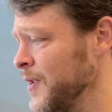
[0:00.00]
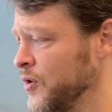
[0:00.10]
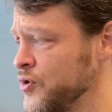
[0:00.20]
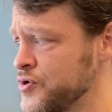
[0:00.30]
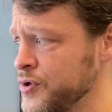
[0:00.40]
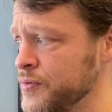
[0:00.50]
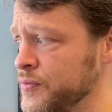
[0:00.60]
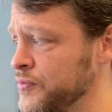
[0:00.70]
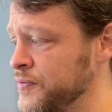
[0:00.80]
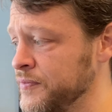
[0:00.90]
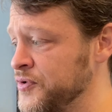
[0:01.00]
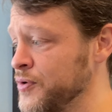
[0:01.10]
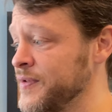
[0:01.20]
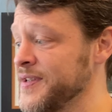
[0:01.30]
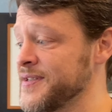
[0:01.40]
You should
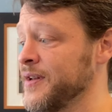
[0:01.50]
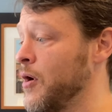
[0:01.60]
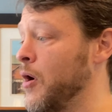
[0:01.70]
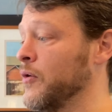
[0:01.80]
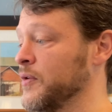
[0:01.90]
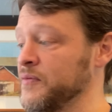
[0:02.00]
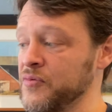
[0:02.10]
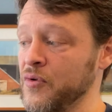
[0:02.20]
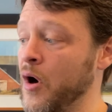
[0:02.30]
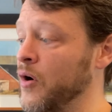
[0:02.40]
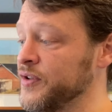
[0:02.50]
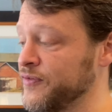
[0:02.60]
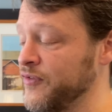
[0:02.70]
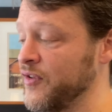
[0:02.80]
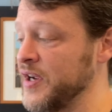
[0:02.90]
do these in all
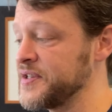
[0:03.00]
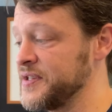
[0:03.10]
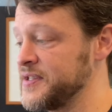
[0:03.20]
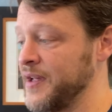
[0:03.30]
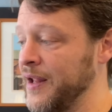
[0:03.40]
different variations.